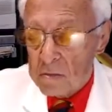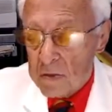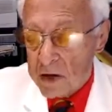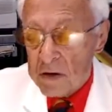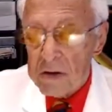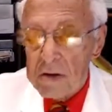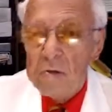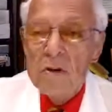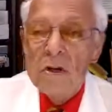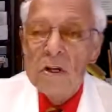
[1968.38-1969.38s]

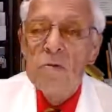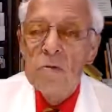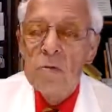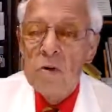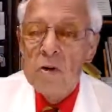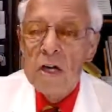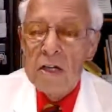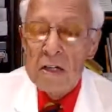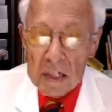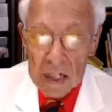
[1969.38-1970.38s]
marathon running will
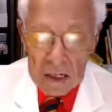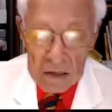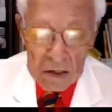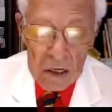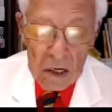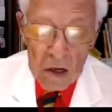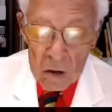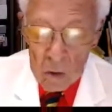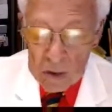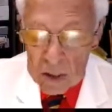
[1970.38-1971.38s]
get it down.
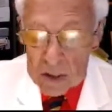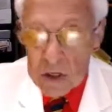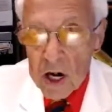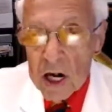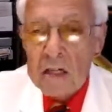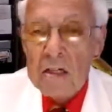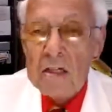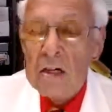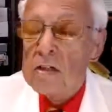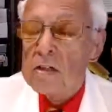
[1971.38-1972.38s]
What the jogging
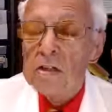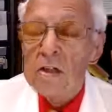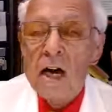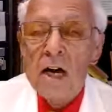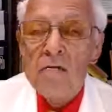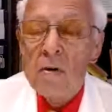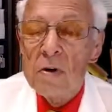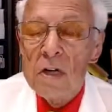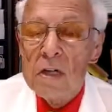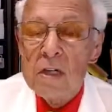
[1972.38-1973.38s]
does, I have
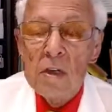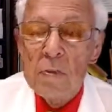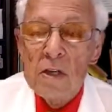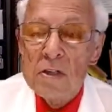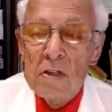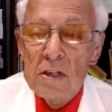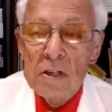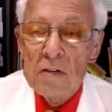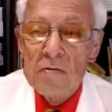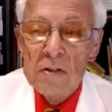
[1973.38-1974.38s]
no idea. It depends on
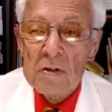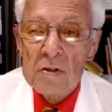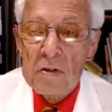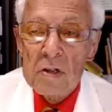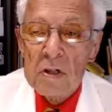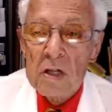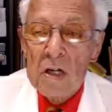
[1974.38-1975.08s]
the individual.